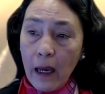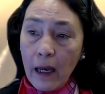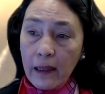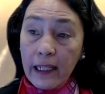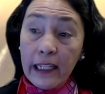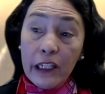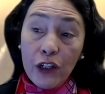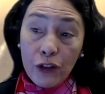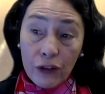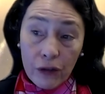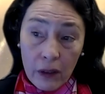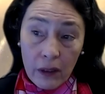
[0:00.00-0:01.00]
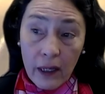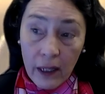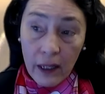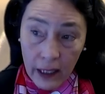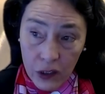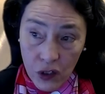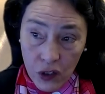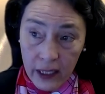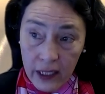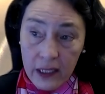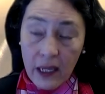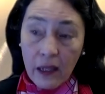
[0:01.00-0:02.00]
linear electron
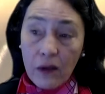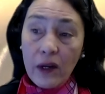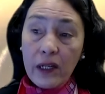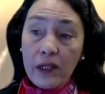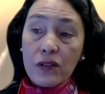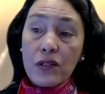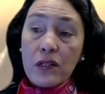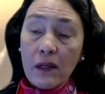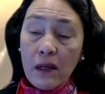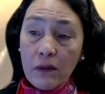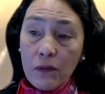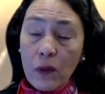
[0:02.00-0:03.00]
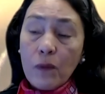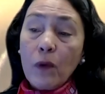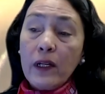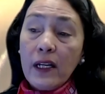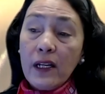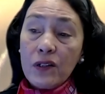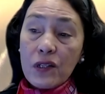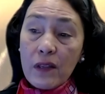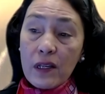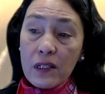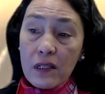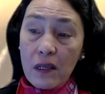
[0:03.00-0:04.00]
accelerators. Uh, one hears of
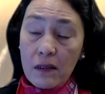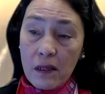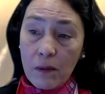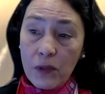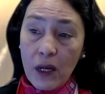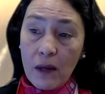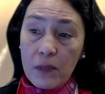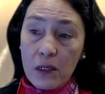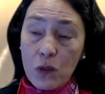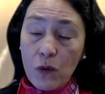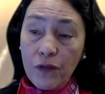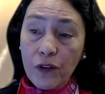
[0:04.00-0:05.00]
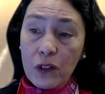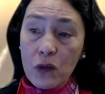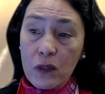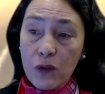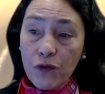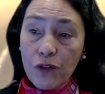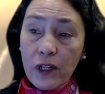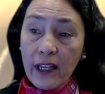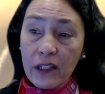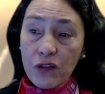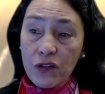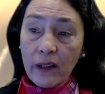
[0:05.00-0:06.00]
this sometimes, it's referred to as free
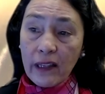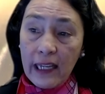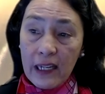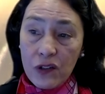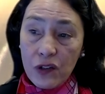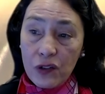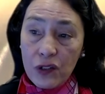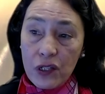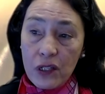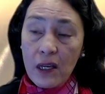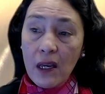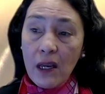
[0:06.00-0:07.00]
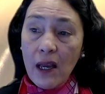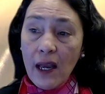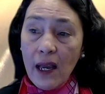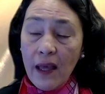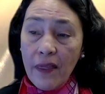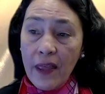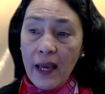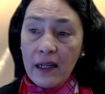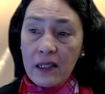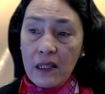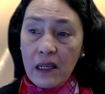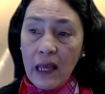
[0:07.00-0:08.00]
electron lasers. Mm-hmm. And that
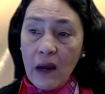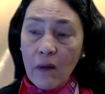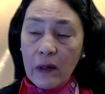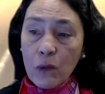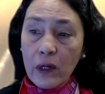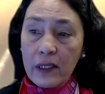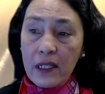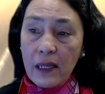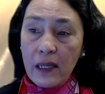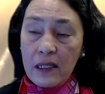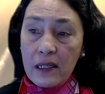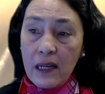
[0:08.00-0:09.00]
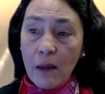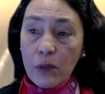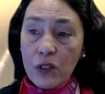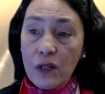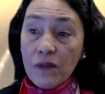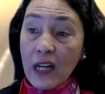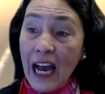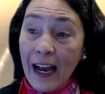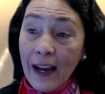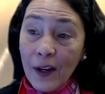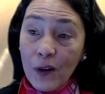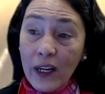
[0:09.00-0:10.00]
is allowing one to establish even
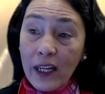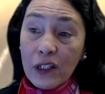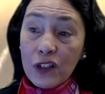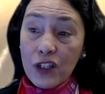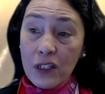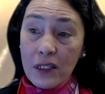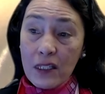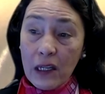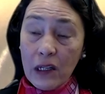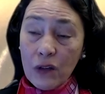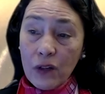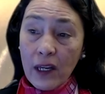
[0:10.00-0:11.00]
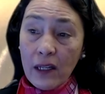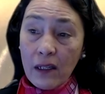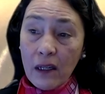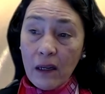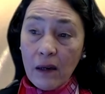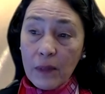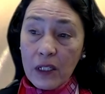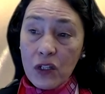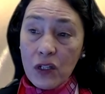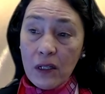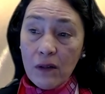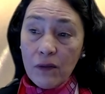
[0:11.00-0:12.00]
higher energies that you can um,
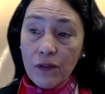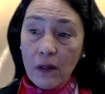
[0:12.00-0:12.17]
achieve